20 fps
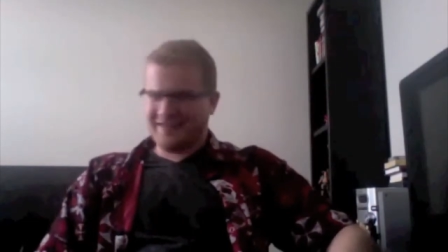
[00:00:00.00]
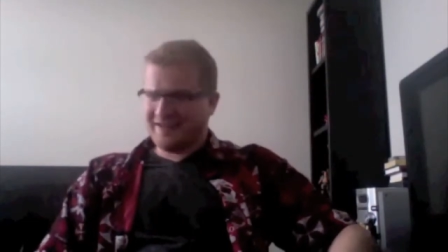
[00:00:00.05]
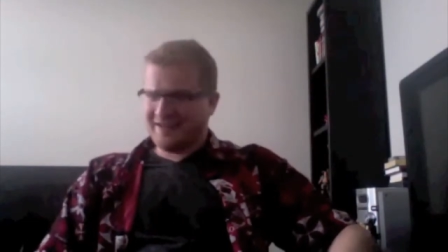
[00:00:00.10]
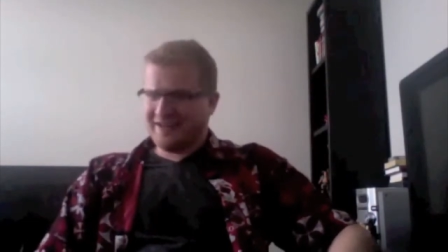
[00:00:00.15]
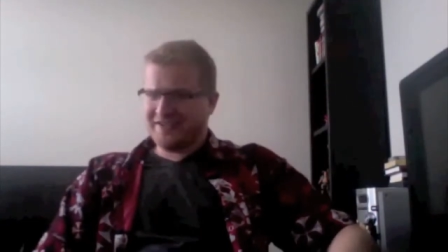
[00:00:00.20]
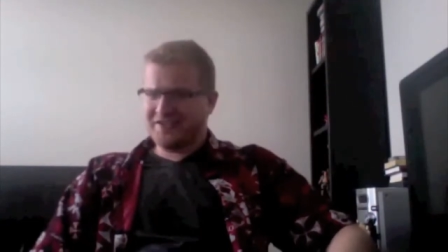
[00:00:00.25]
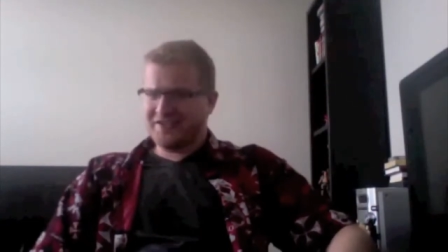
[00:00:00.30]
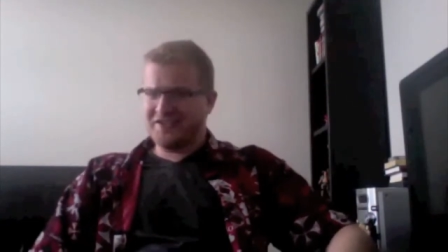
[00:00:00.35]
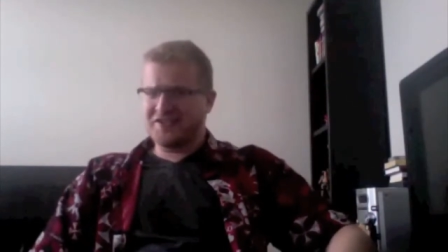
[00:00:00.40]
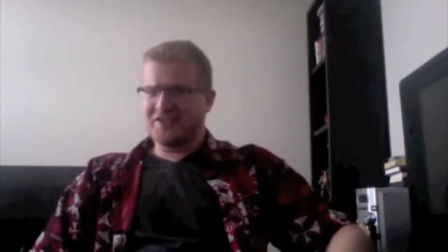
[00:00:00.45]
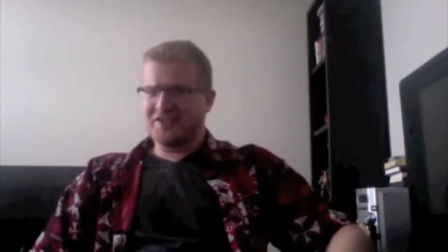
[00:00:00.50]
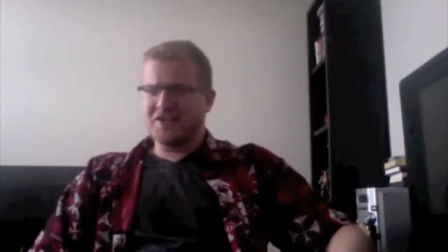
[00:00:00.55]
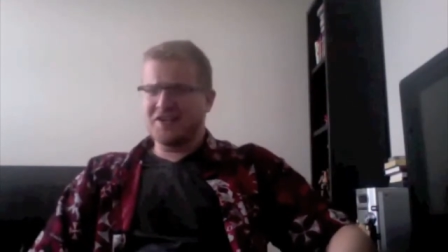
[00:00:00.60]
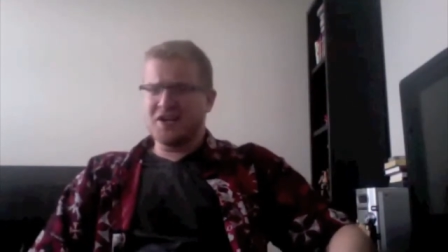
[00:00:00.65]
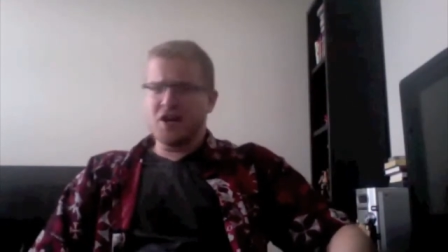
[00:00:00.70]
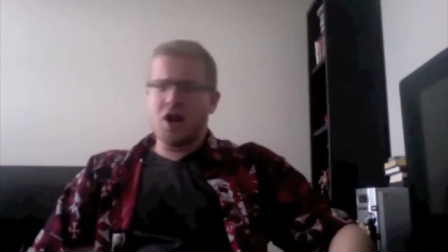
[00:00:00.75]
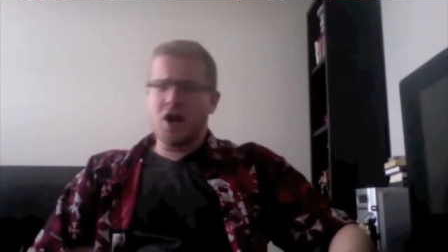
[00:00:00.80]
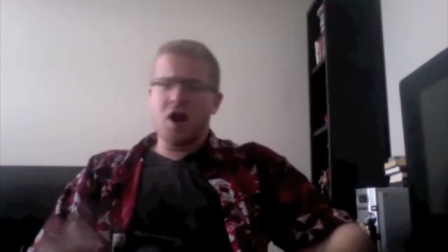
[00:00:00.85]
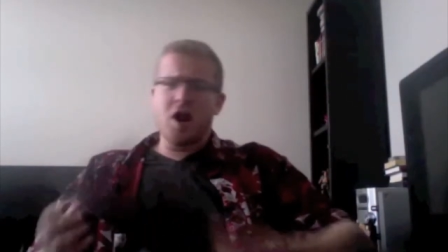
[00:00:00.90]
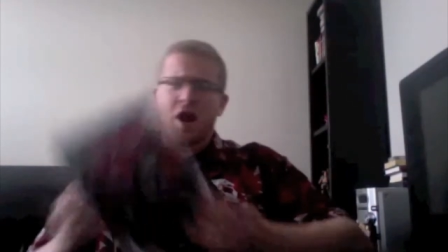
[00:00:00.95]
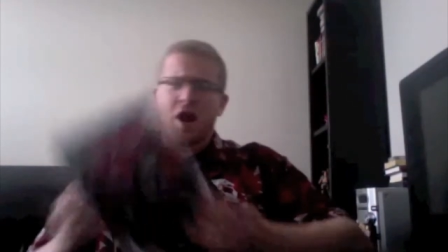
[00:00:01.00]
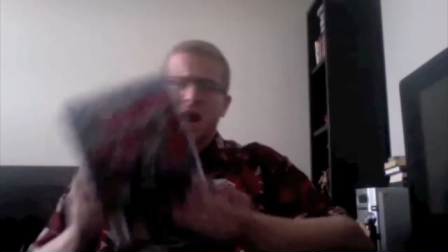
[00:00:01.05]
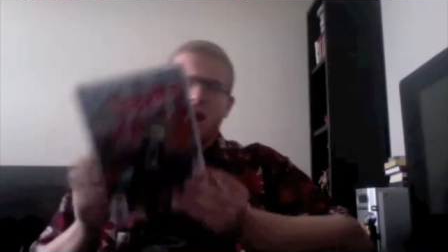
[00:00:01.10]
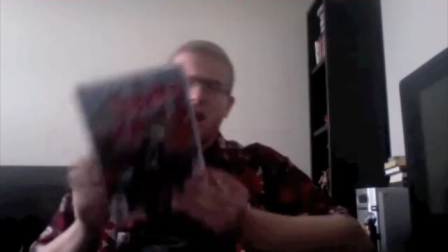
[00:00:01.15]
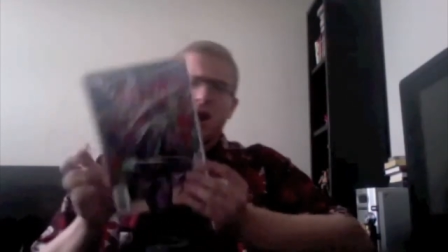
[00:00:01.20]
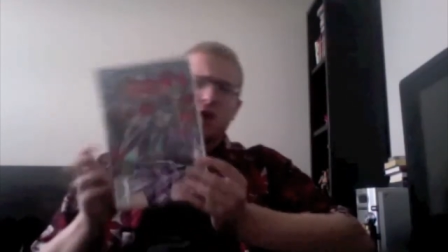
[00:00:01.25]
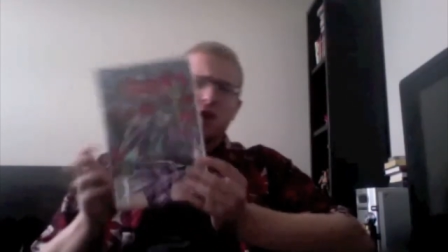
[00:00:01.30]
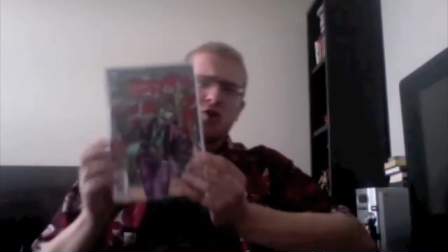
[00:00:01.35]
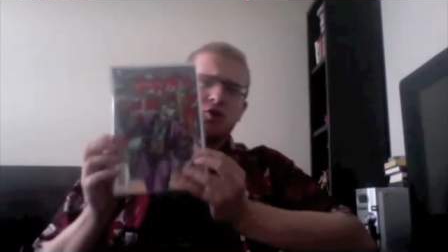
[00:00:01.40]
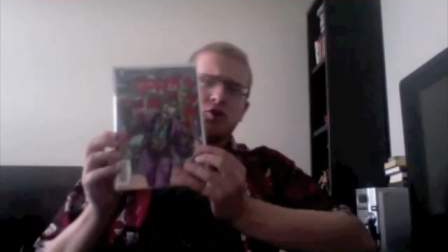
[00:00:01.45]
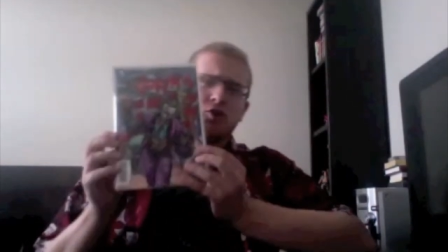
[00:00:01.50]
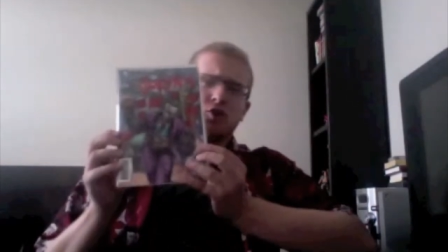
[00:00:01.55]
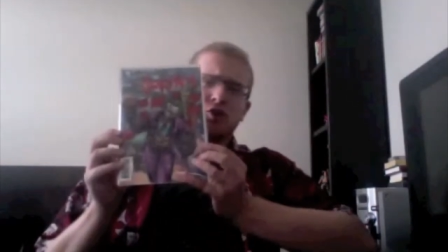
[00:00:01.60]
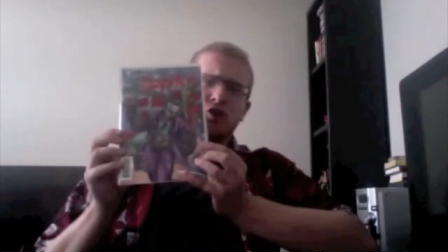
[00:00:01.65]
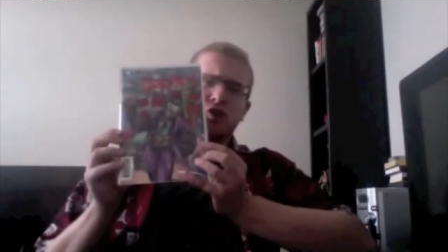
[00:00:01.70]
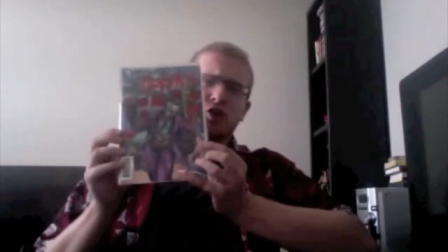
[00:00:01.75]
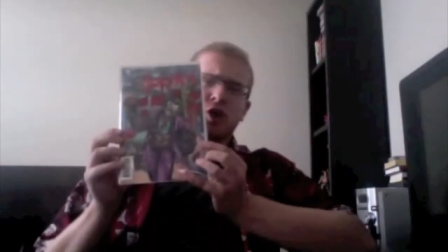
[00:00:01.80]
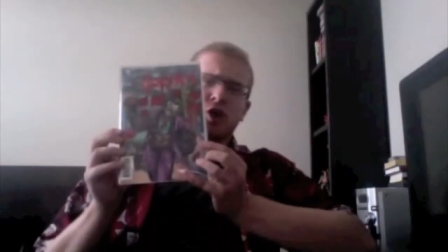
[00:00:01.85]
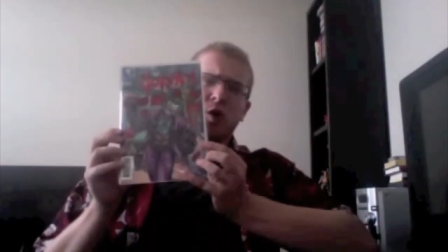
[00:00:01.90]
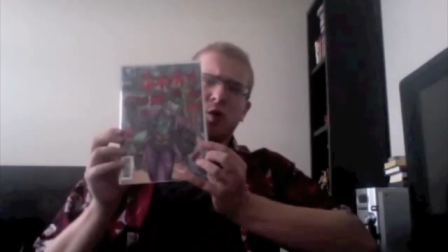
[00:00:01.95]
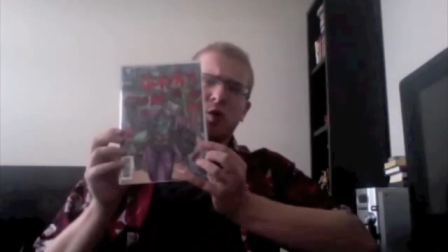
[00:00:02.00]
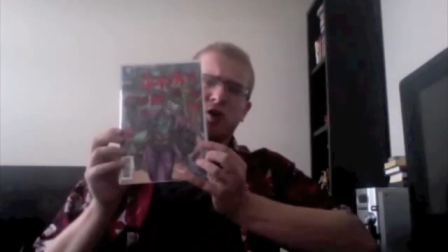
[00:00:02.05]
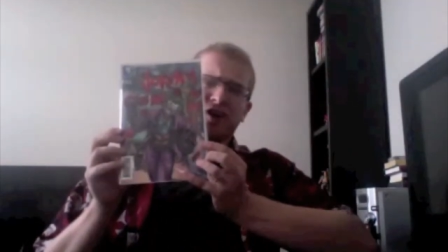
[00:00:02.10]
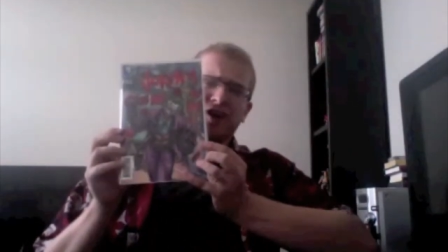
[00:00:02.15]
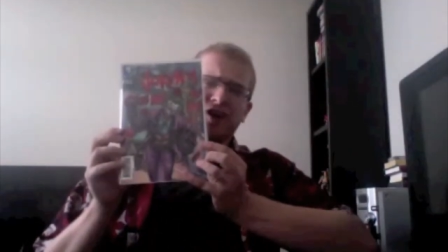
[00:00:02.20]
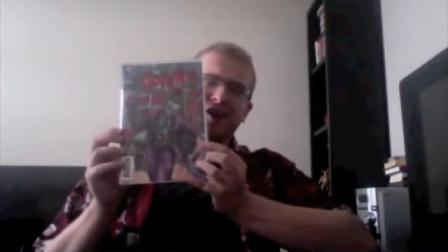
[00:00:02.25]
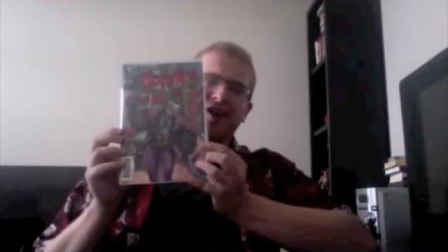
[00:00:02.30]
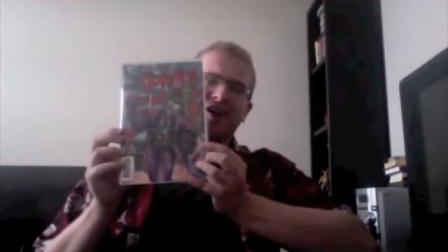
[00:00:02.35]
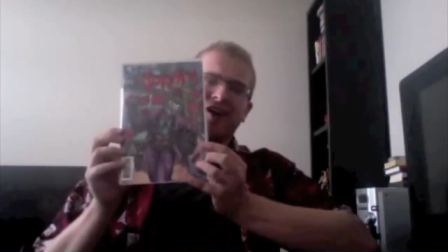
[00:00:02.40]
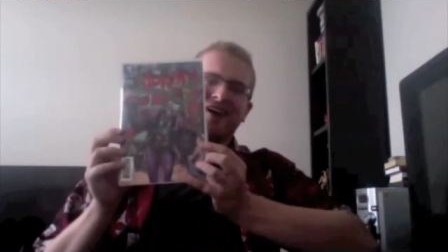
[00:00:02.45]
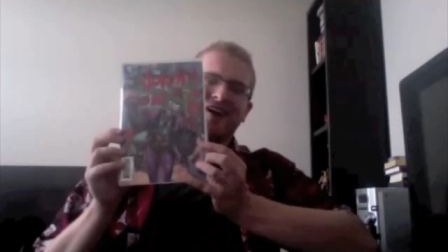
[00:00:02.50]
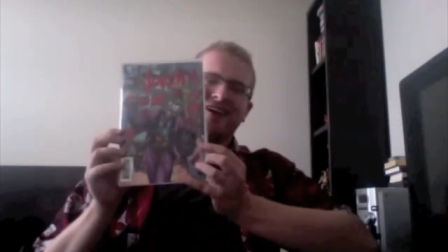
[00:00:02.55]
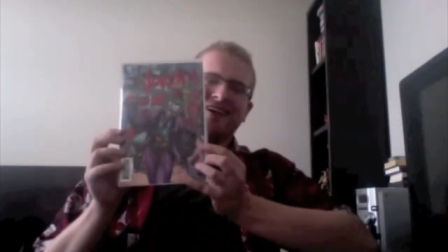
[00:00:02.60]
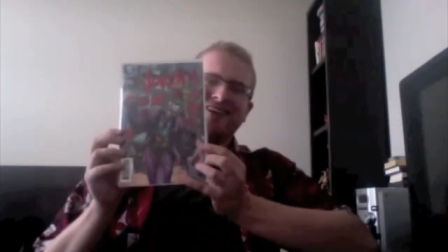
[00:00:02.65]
this, Joker.